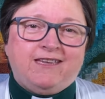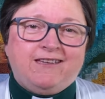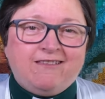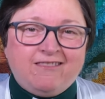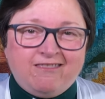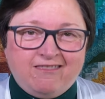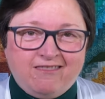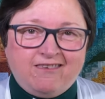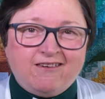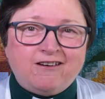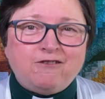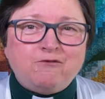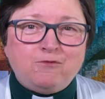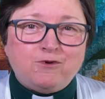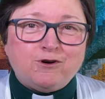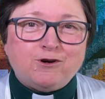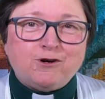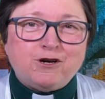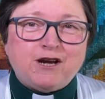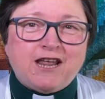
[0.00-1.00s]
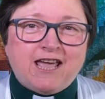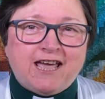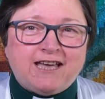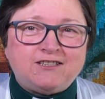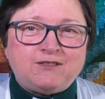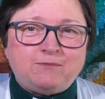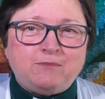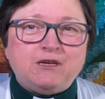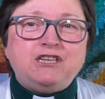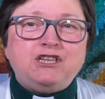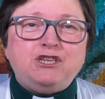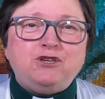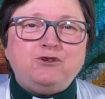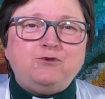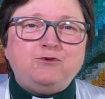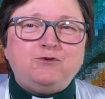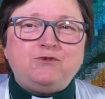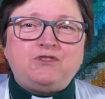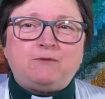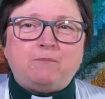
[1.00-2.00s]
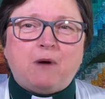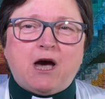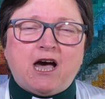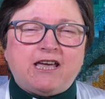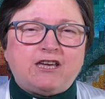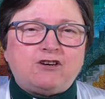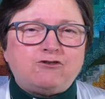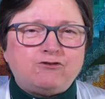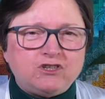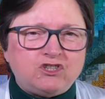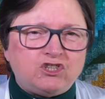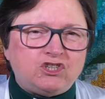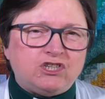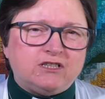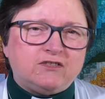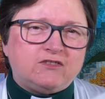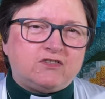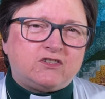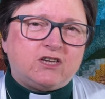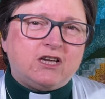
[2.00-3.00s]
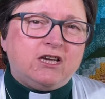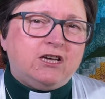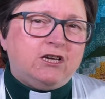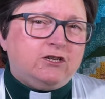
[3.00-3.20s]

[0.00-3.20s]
The Word has been used by Christians